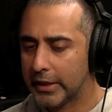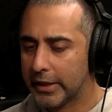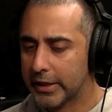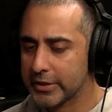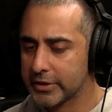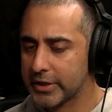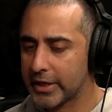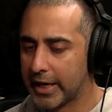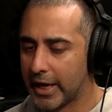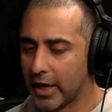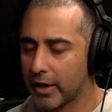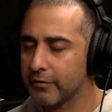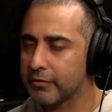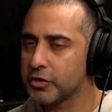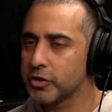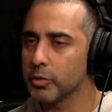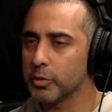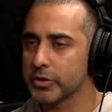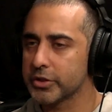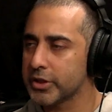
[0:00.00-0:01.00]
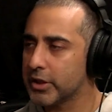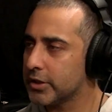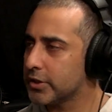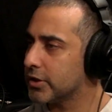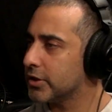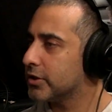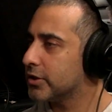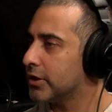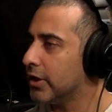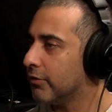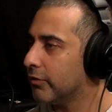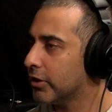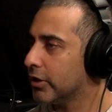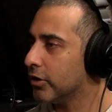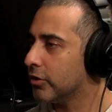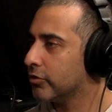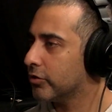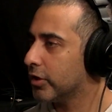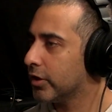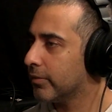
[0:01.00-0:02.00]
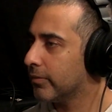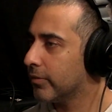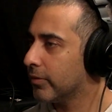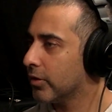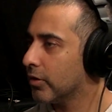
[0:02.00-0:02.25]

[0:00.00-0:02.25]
is they have dual citizens in every country.